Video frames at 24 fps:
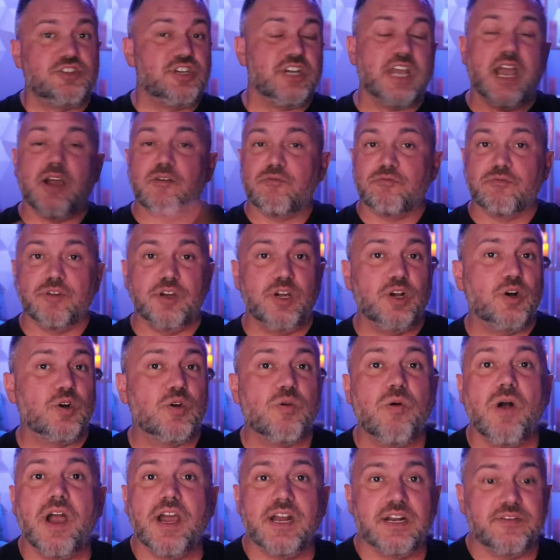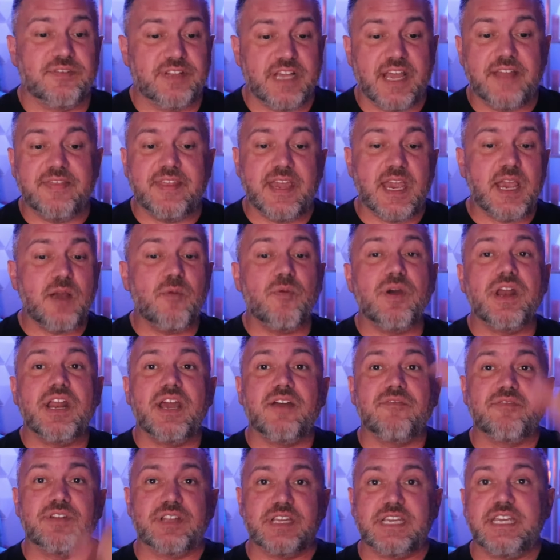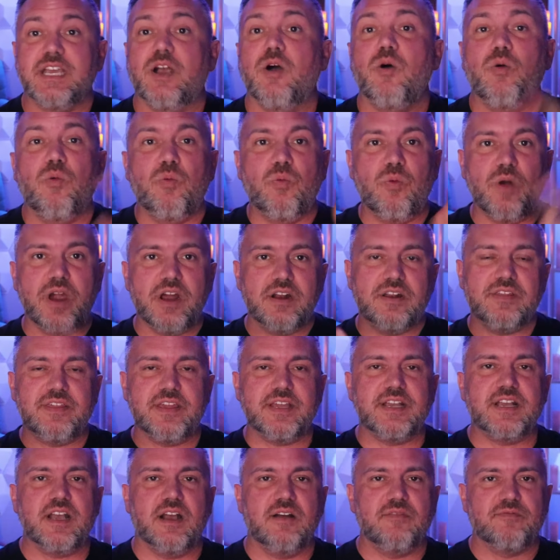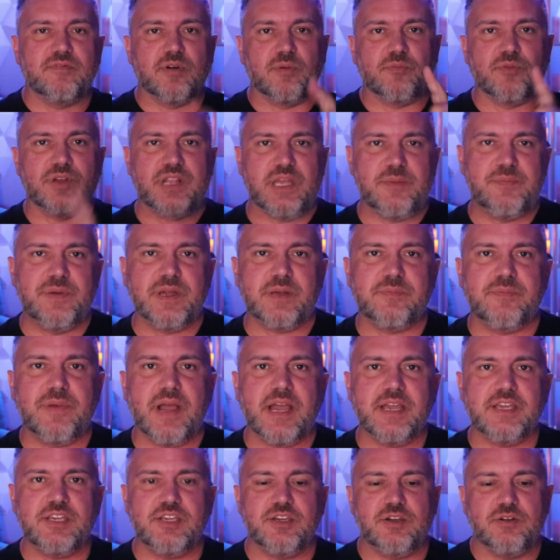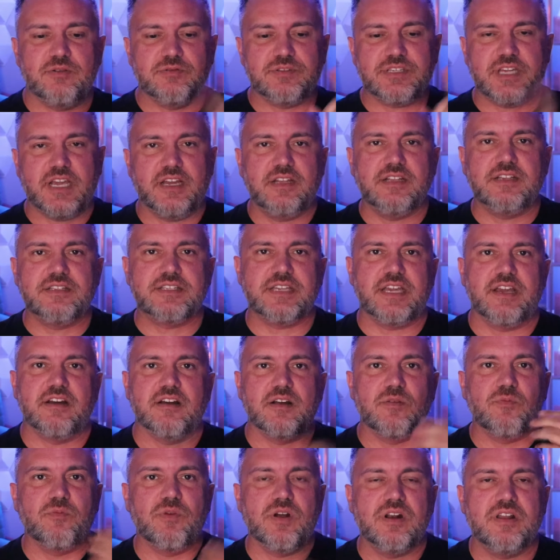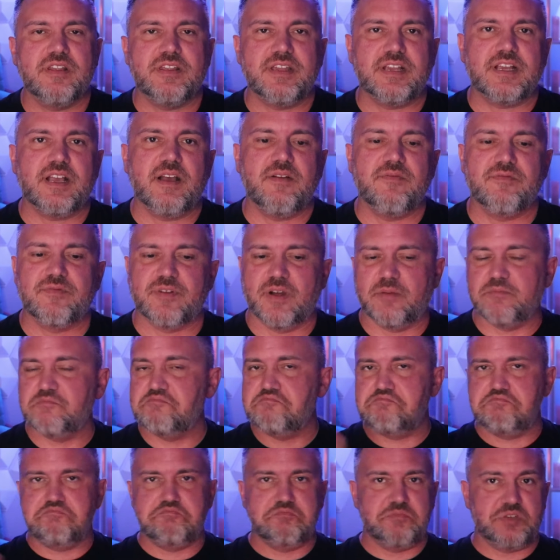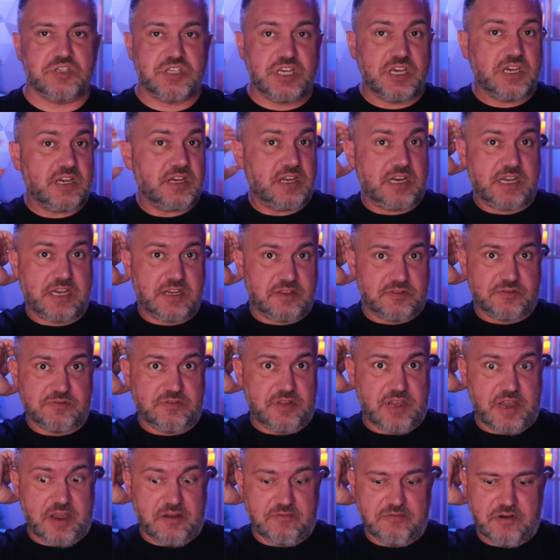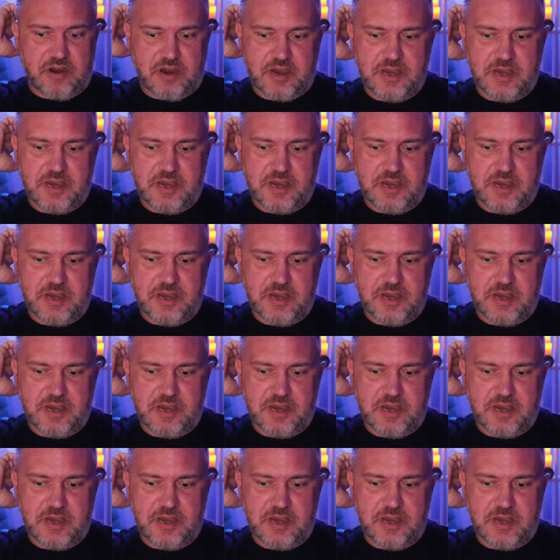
She got real quiet over that. They went in for the kill. Where did they come from? Were they picked by you? Tell us, Erin, where did they come from? Mm -mm, she ain't going to answer that,